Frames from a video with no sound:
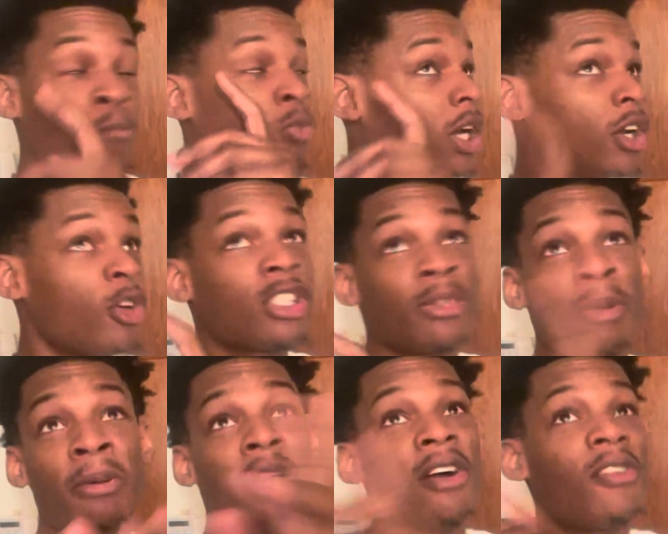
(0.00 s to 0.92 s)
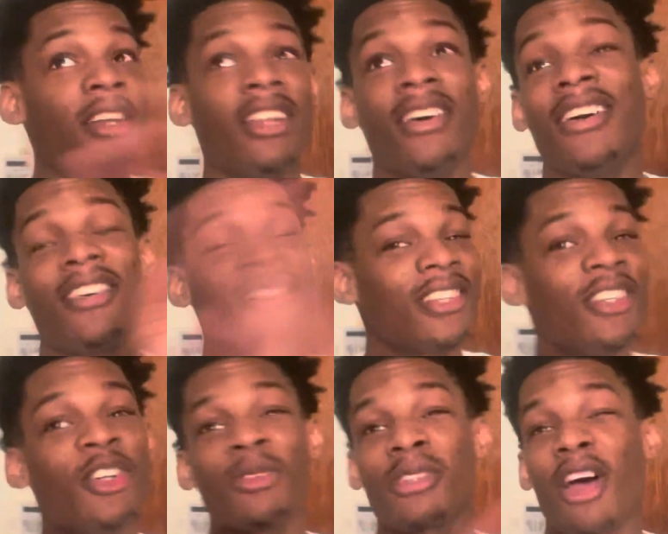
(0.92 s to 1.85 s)
I know some people already out there, you
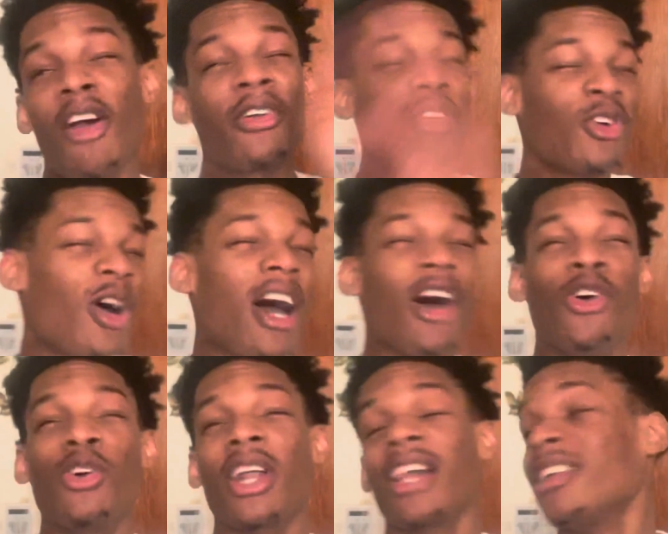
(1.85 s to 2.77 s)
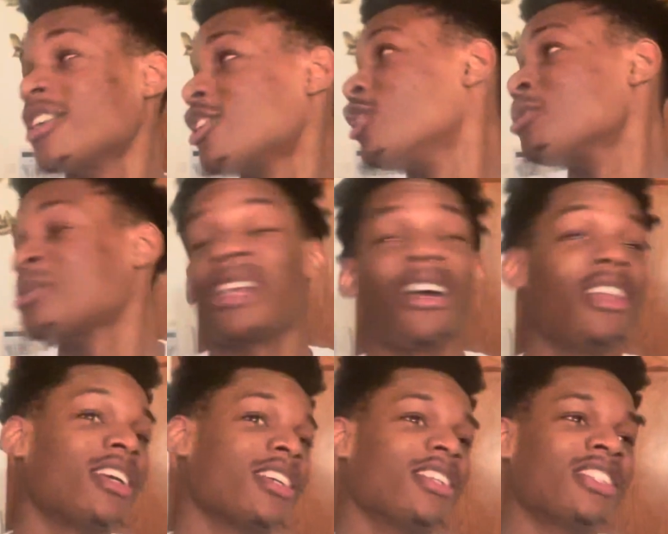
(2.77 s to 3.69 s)
know what I'm saying? I already know how old I look, you know what I'm saying? All
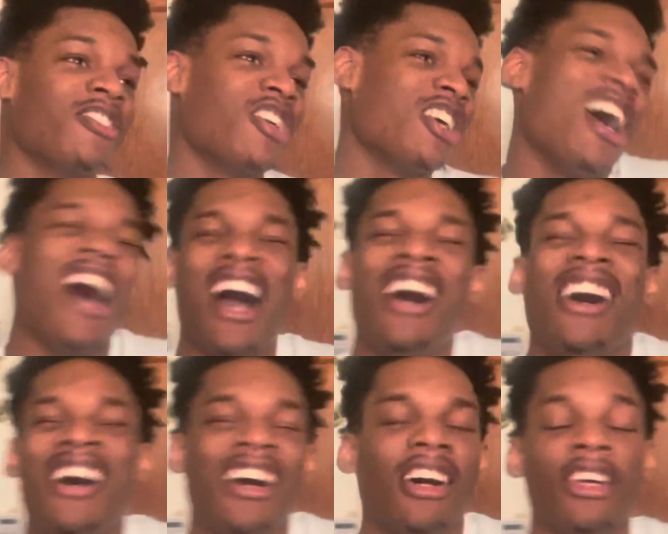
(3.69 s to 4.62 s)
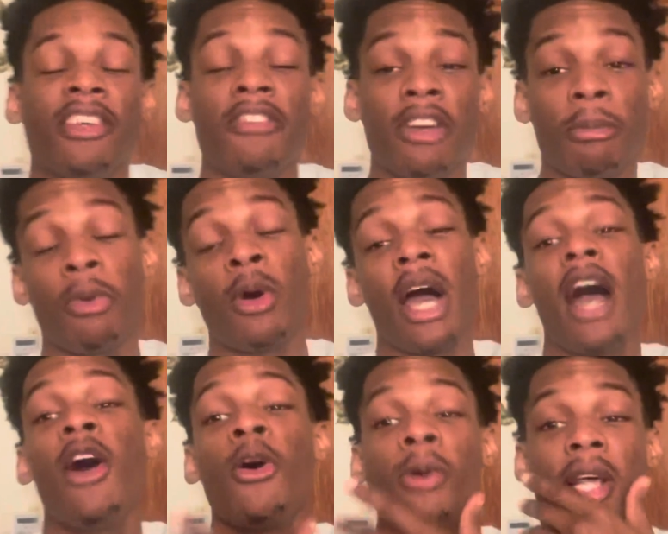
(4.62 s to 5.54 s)
that good stuff, yeah, you feel me? But
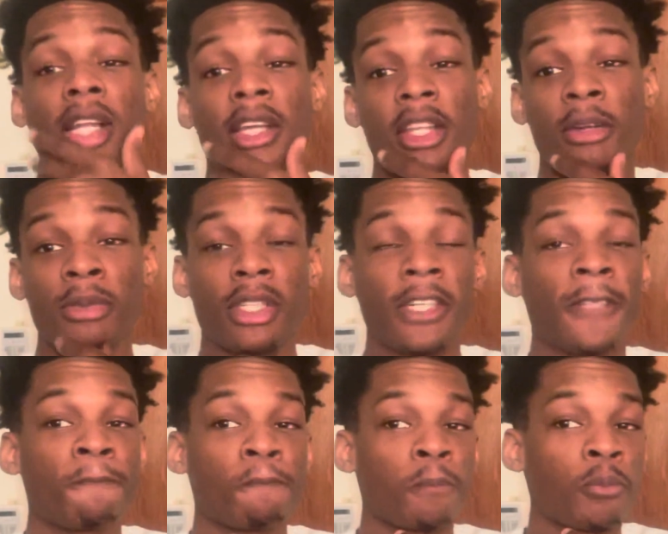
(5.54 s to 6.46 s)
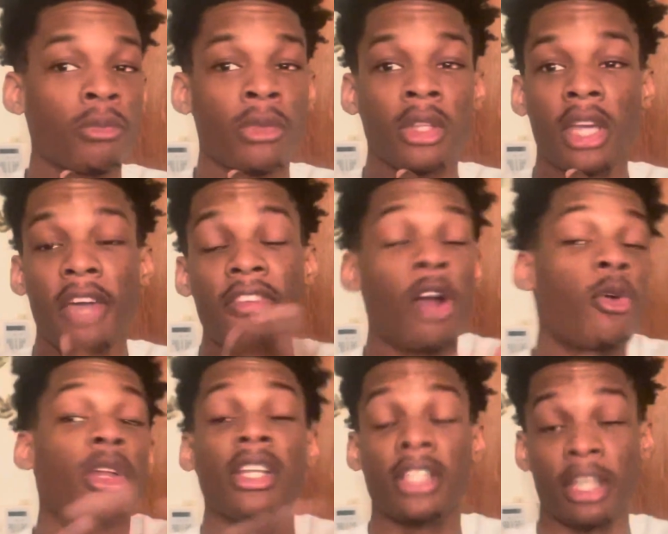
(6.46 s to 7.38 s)
how old would I look, you know what I'm saying? If y'all
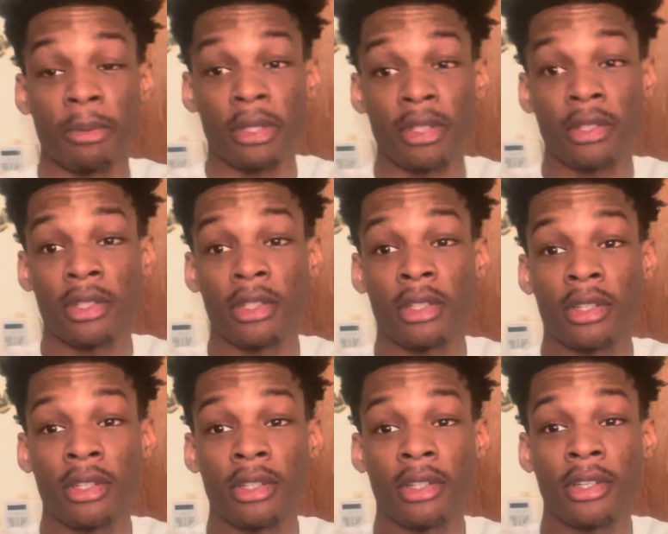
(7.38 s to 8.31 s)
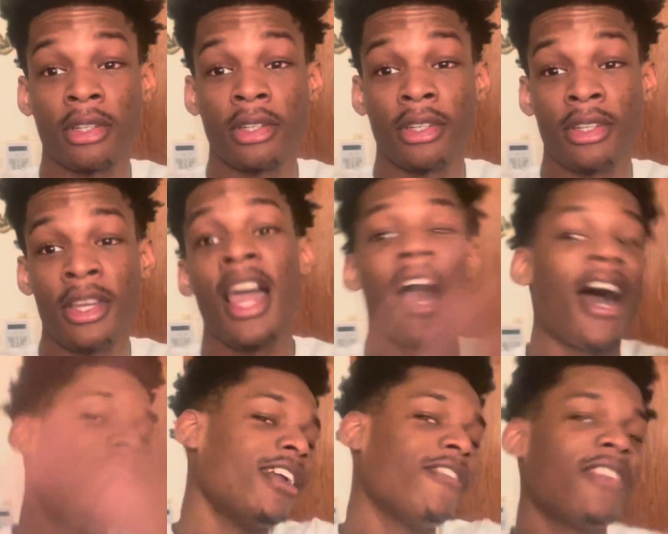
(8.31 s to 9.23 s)
really look at me.
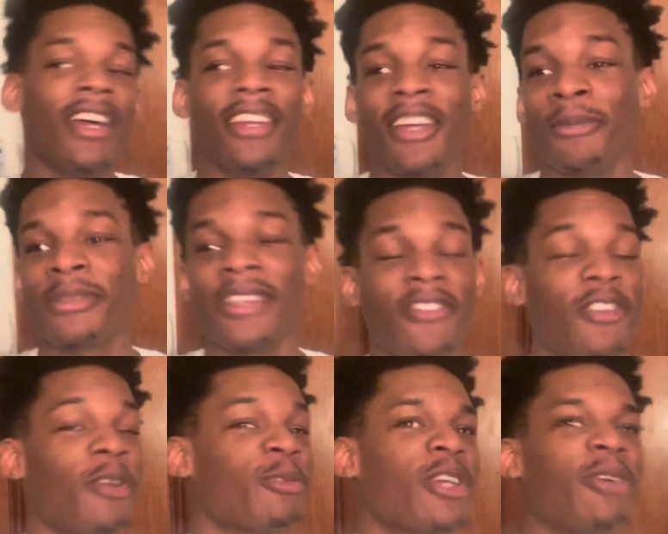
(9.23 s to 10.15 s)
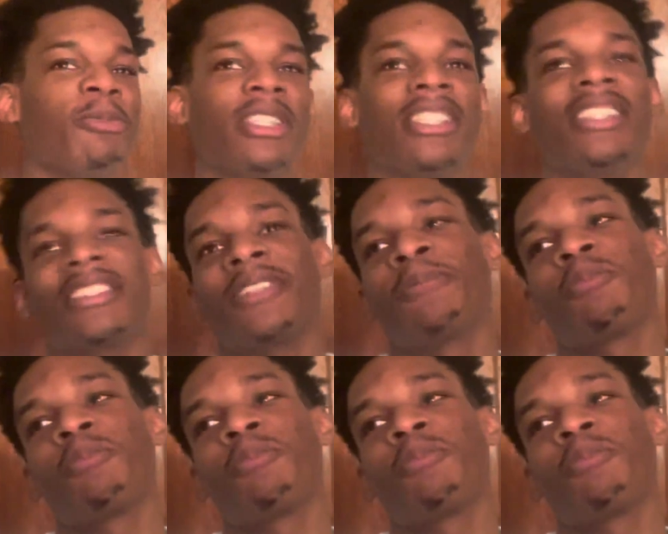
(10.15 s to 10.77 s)
Enough of that dumb stuff, you know what I'm saying? But this.